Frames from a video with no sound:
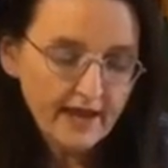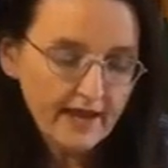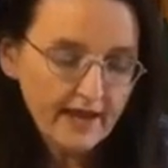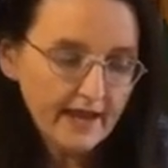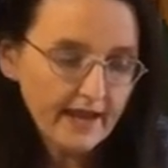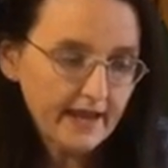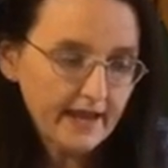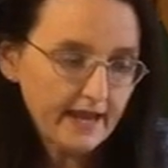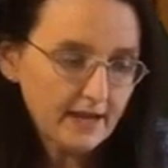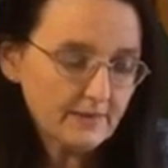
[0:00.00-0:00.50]

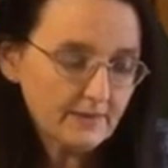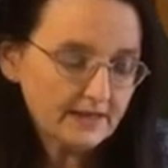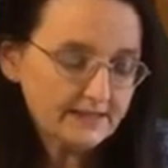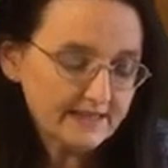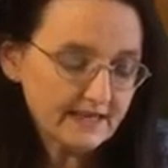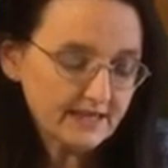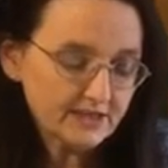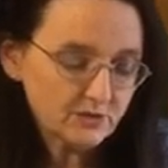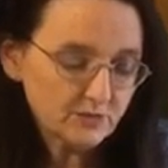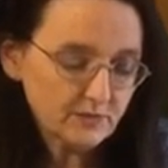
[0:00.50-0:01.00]
a
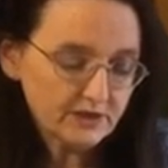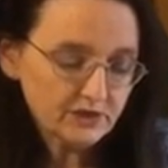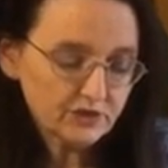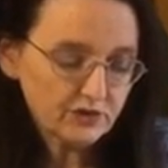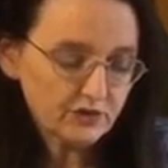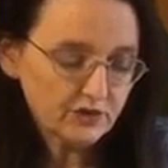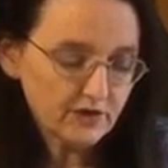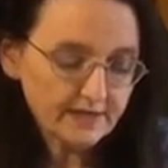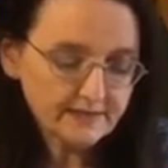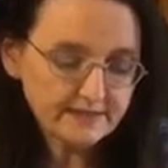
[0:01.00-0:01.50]

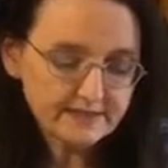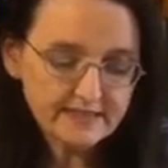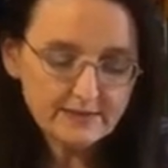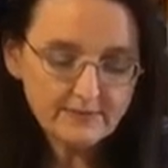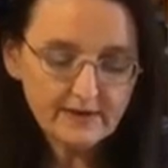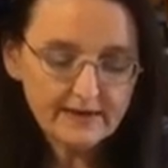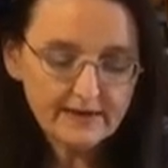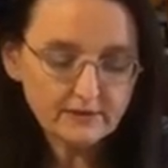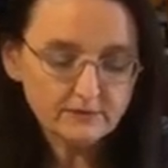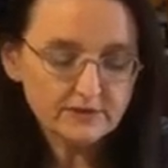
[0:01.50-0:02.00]
centimetre seam
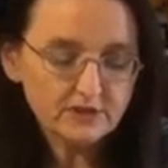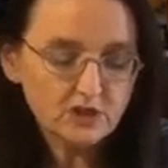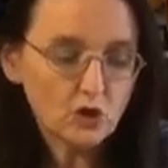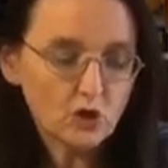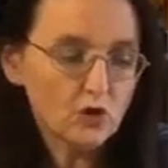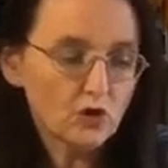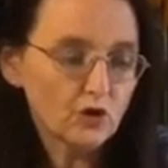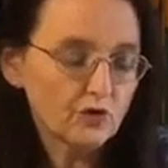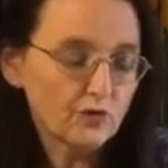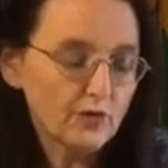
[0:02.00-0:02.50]
allowance
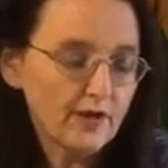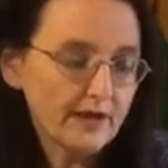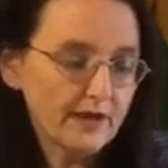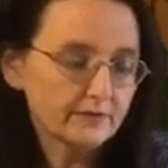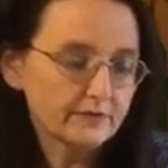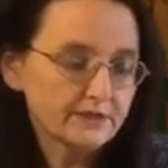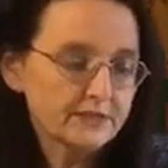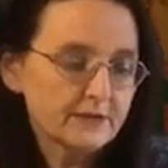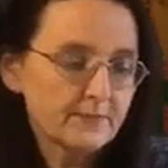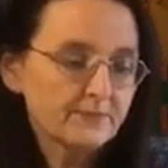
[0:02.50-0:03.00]
all
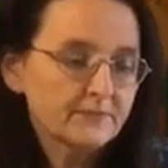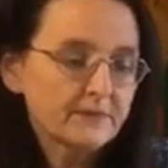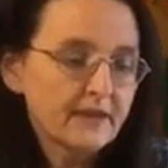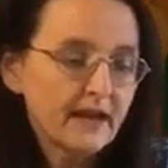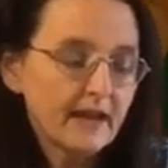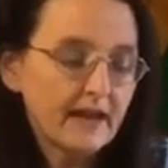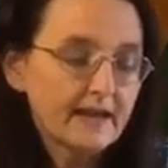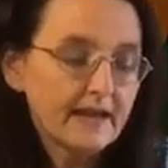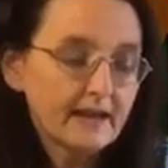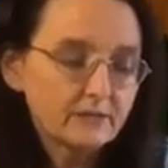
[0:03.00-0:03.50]
around,
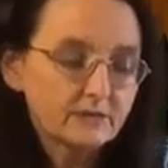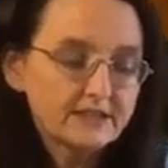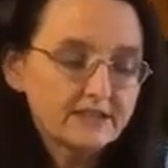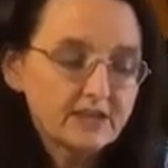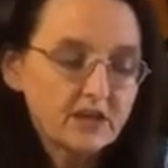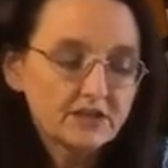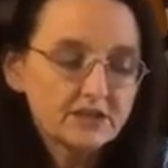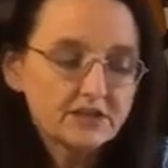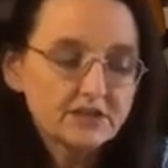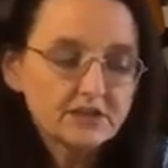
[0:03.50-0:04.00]
allowance
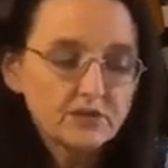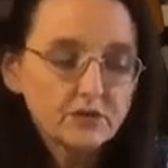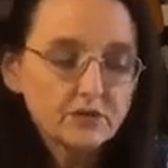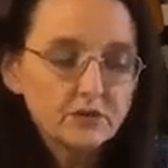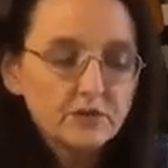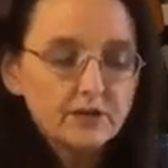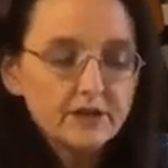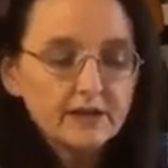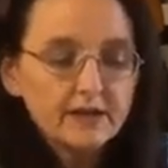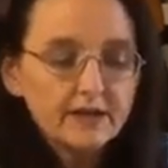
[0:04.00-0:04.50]
on it,
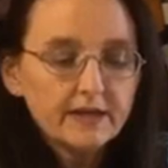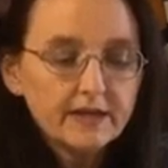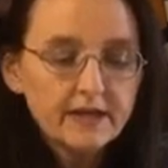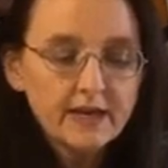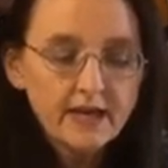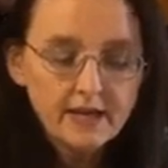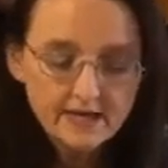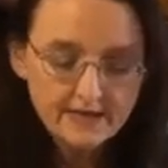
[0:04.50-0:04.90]
okay?